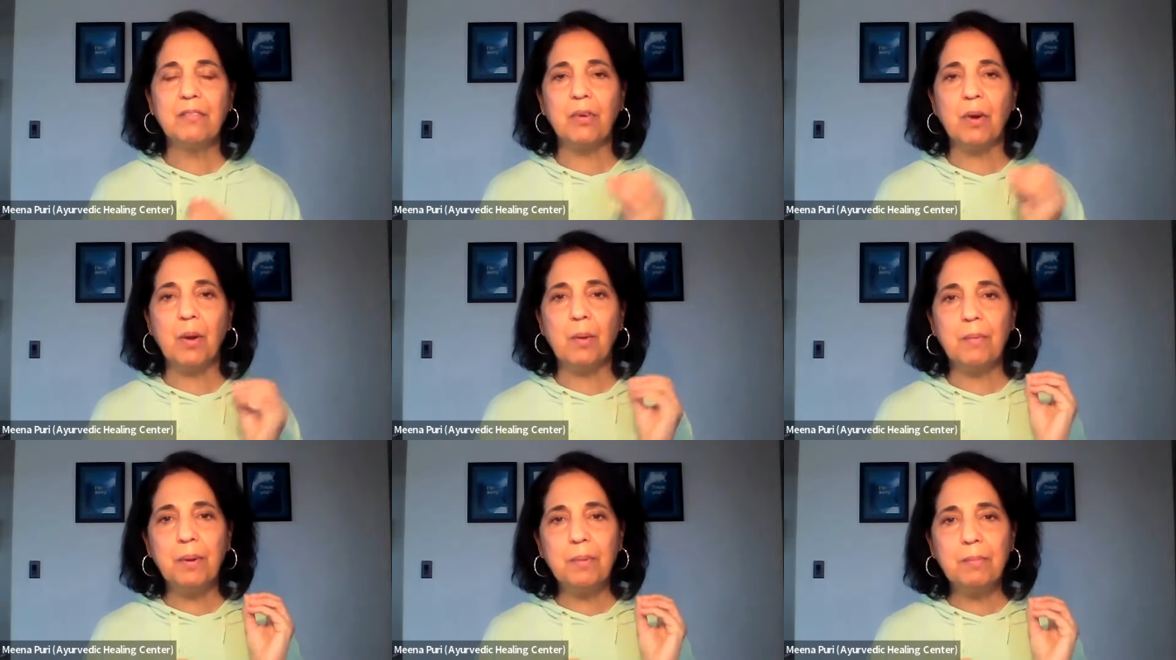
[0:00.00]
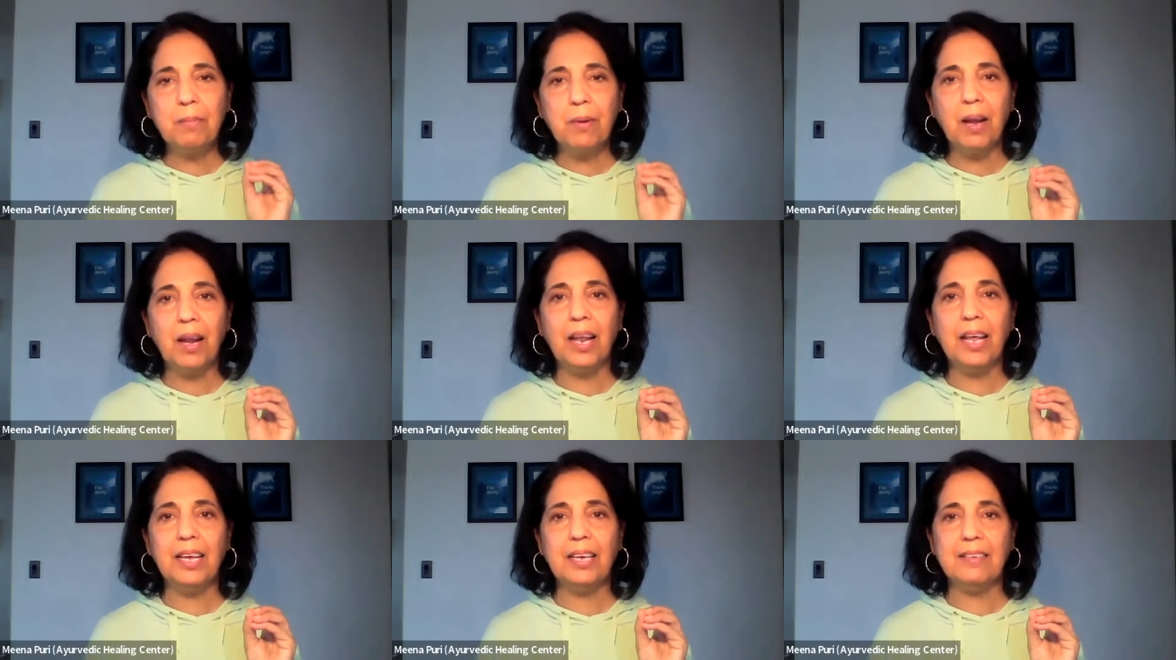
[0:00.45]
from a
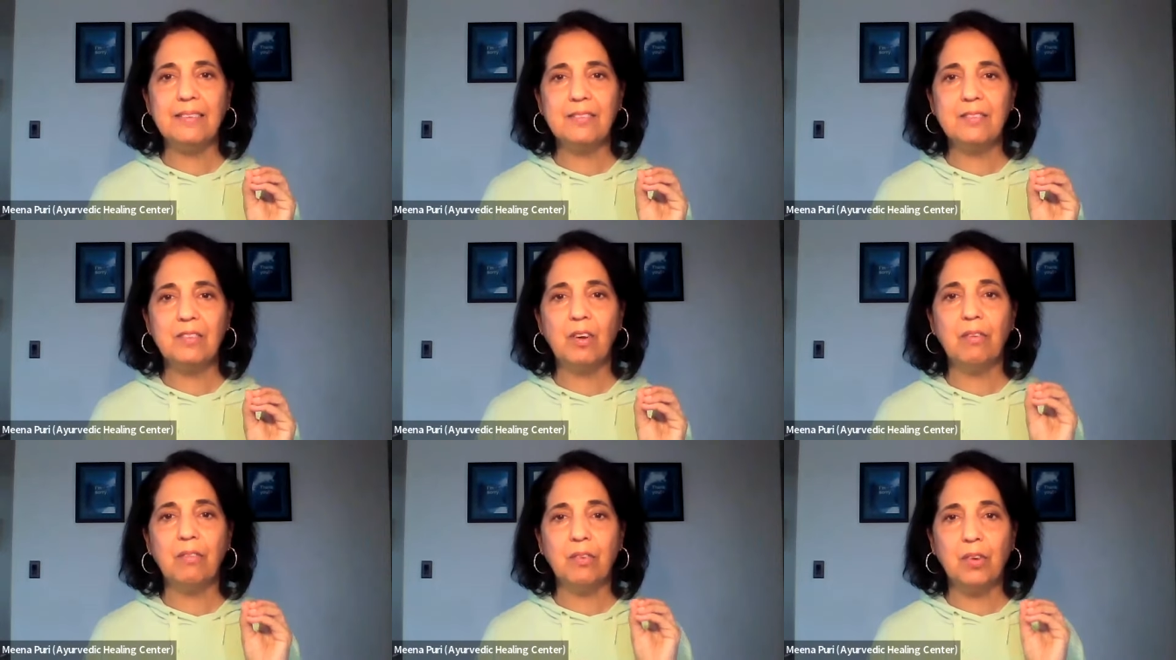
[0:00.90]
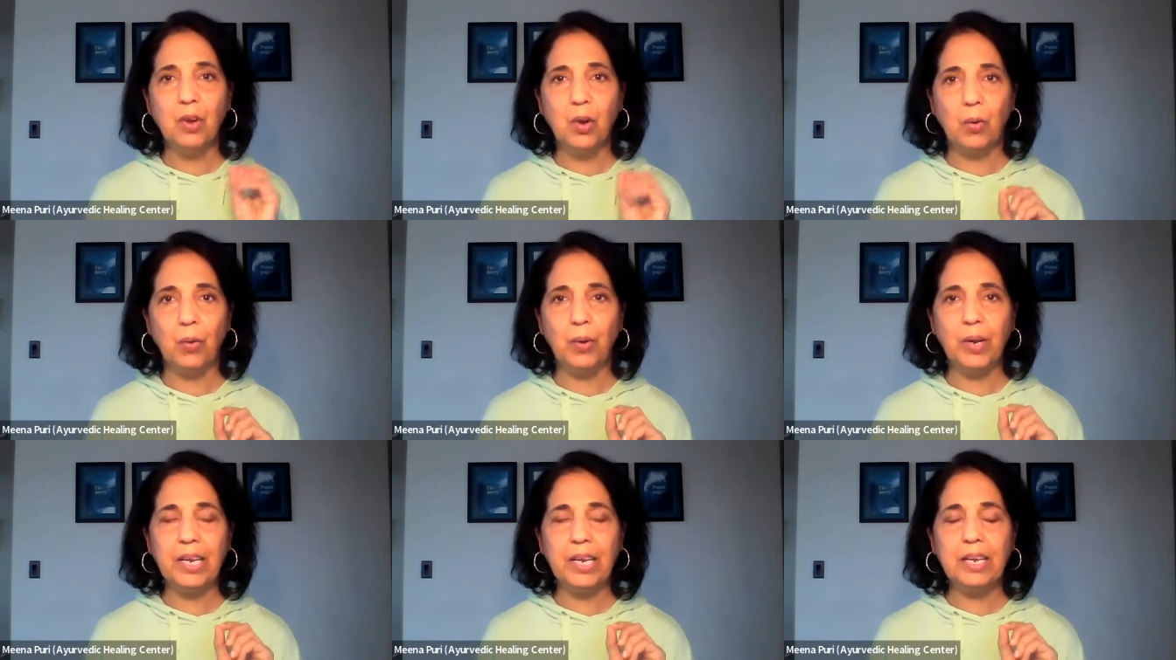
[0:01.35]
place of
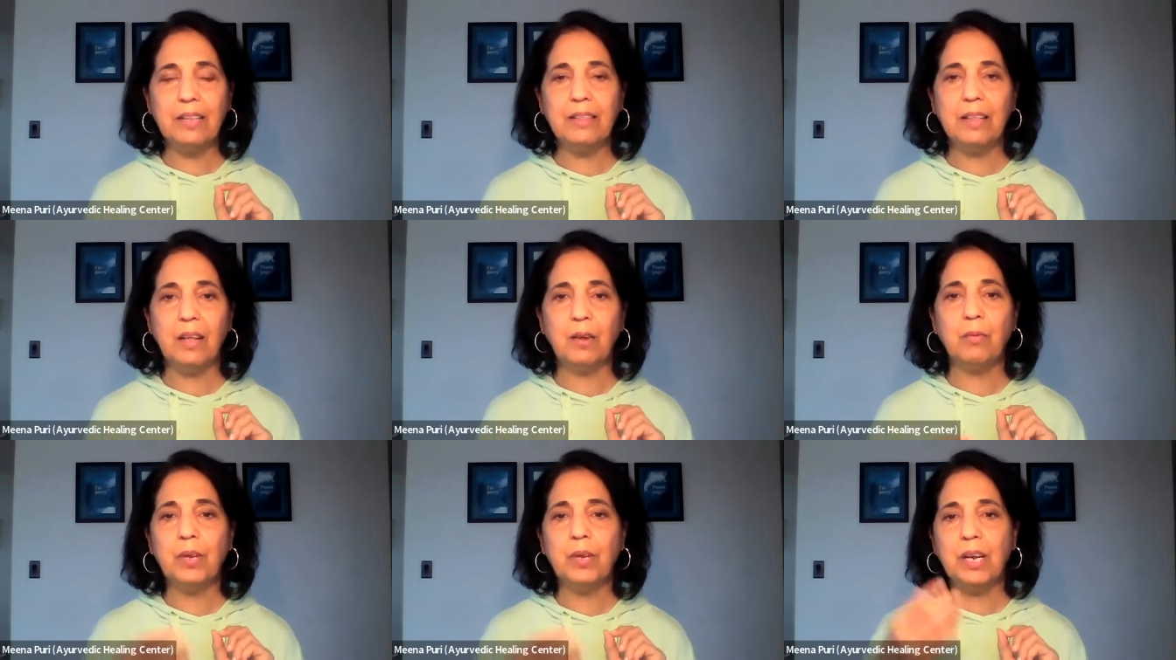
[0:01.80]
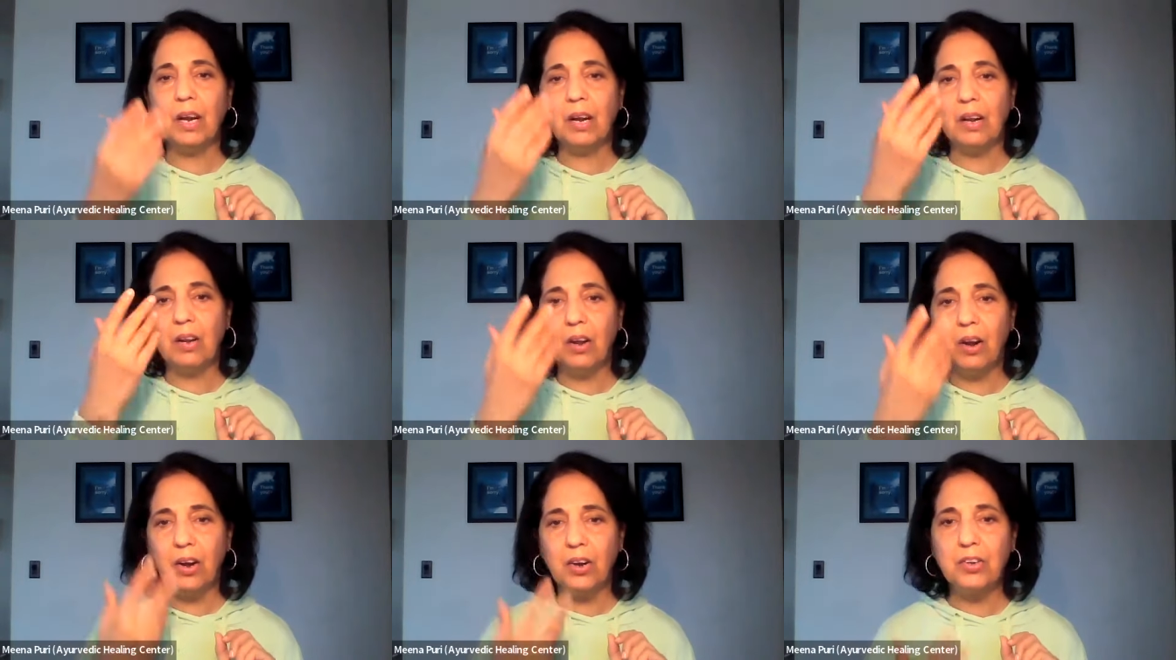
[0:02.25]
knowing that we
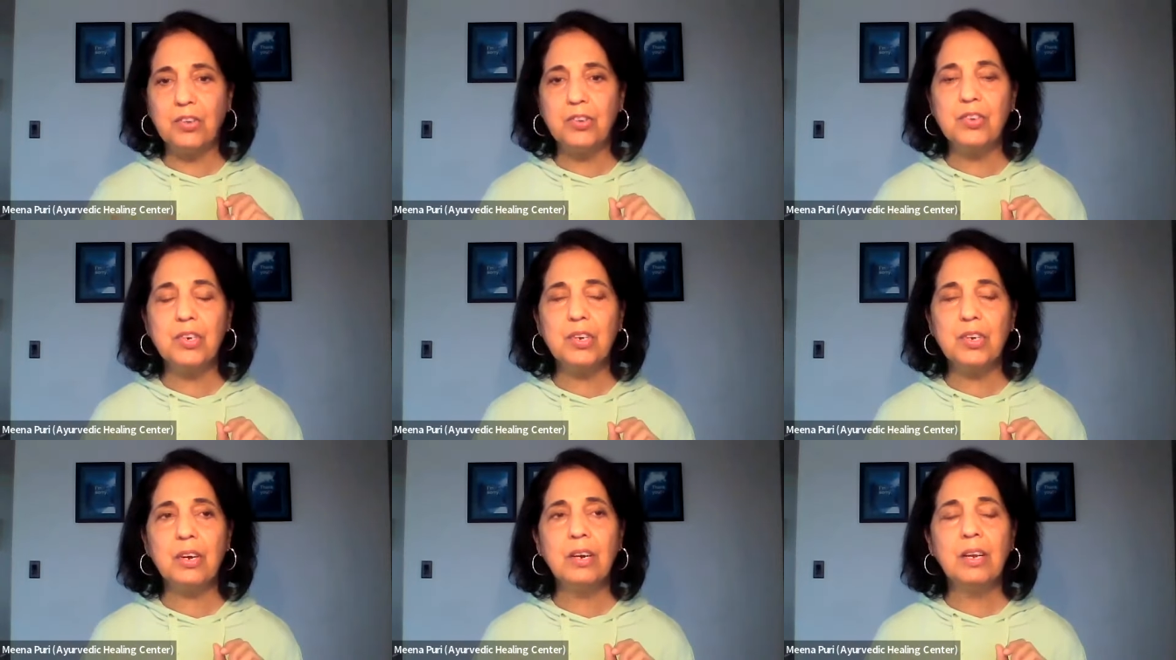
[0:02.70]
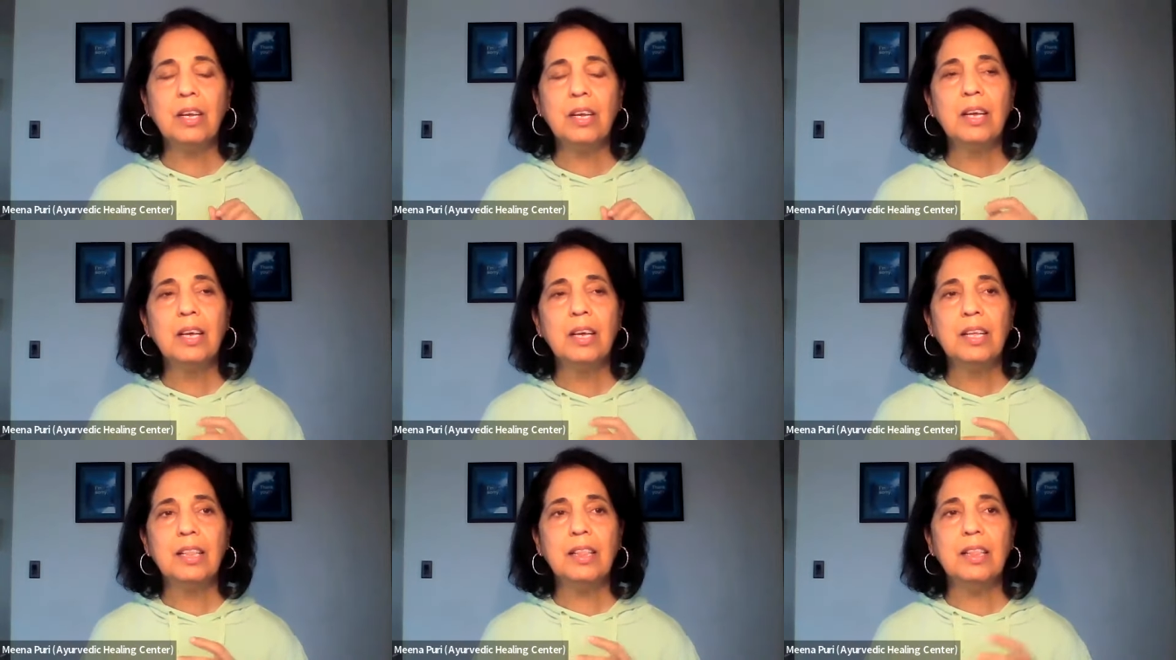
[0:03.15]
are larger
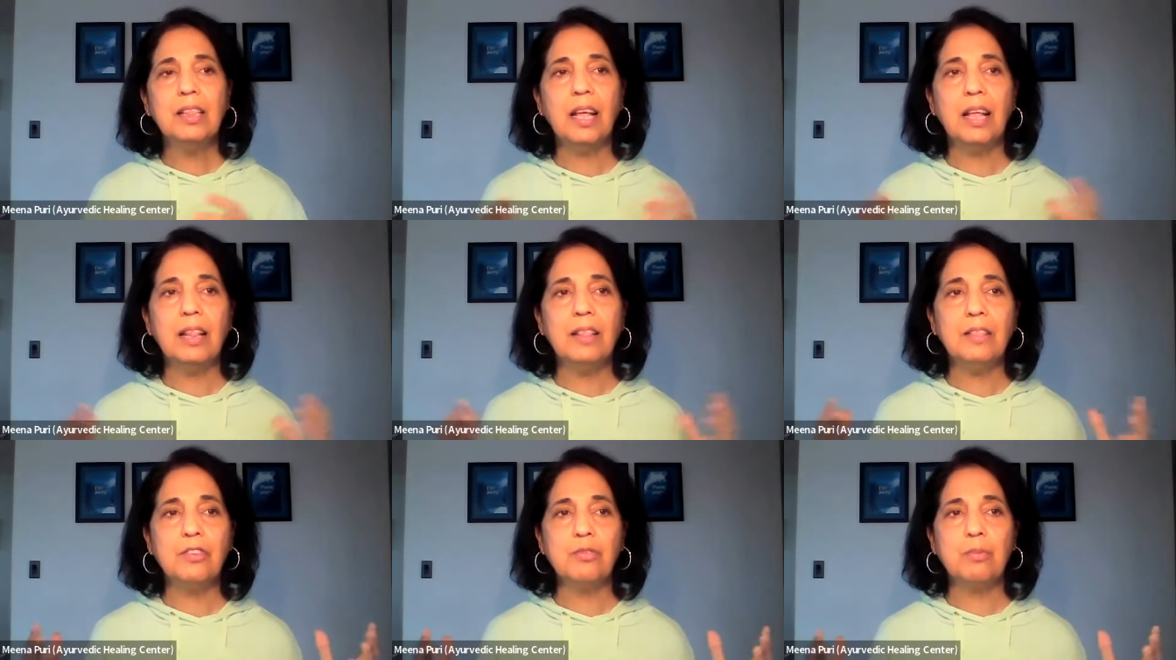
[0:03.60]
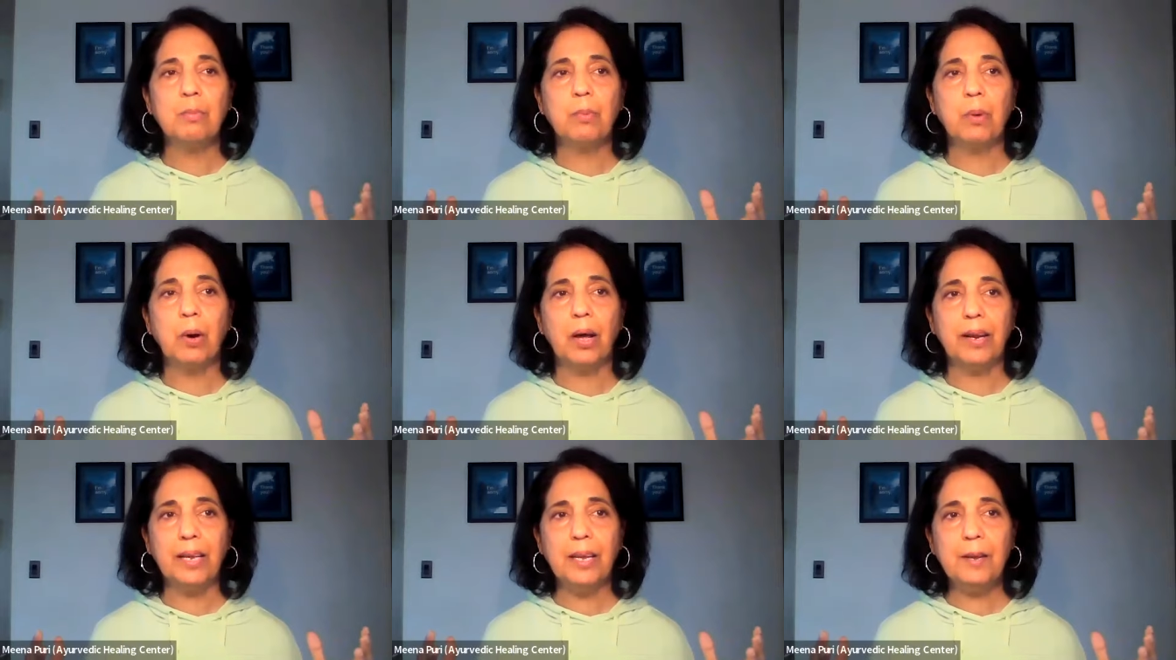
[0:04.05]
than this
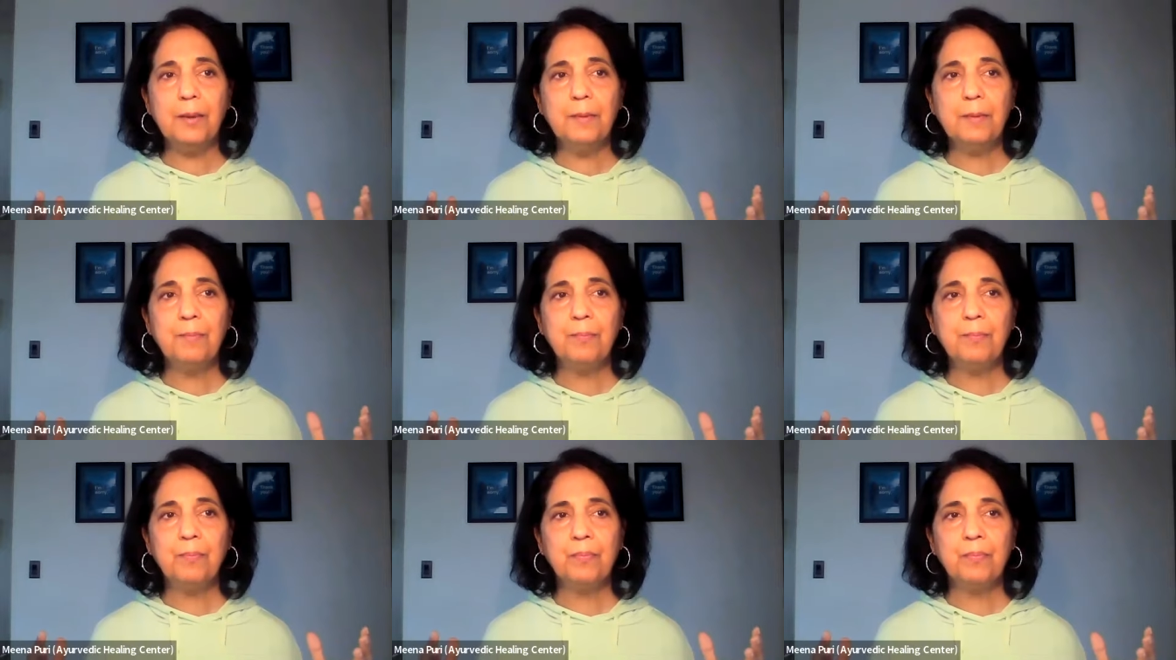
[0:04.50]
body,